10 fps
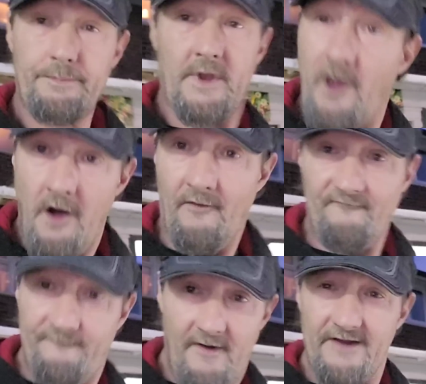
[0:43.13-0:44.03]
Can't
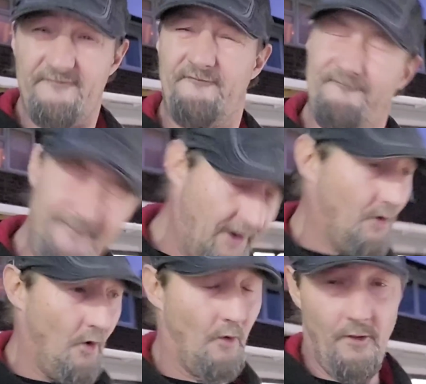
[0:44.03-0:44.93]
find
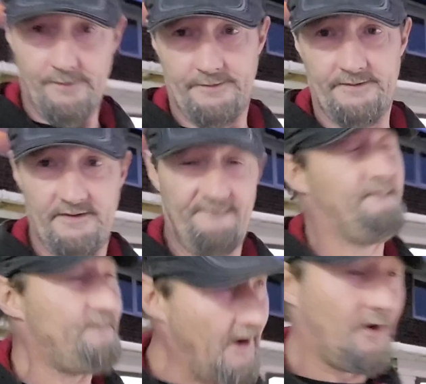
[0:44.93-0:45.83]
fuck
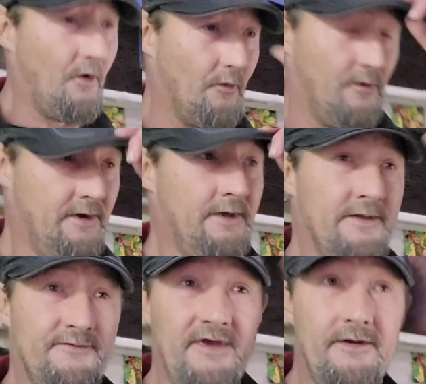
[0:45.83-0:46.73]
all.
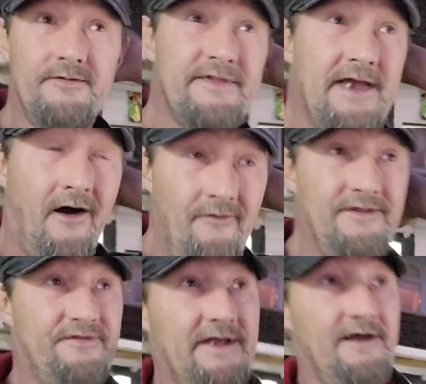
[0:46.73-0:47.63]
So the only
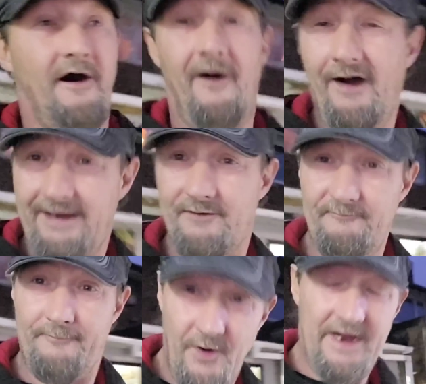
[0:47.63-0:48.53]
thing I can
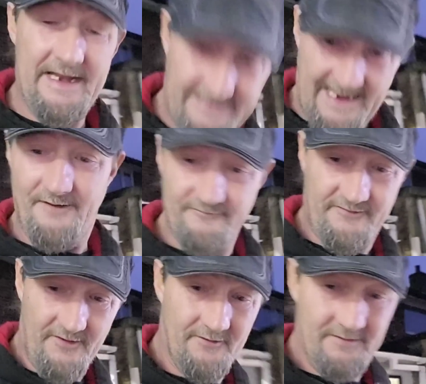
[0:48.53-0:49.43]
put it down
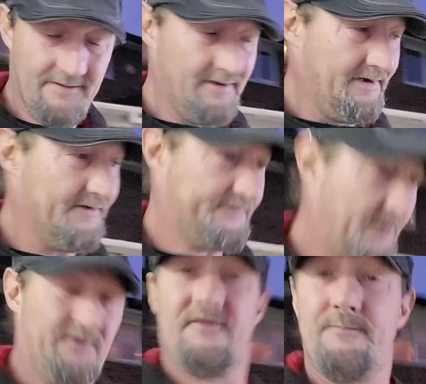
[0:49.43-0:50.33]
to has
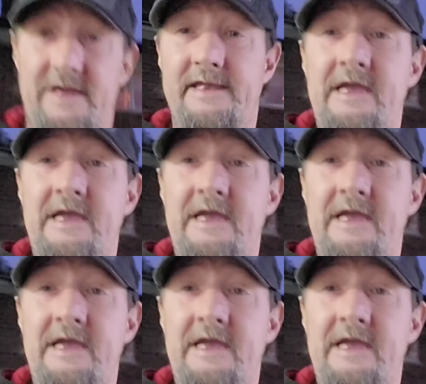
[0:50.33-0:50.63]
got to be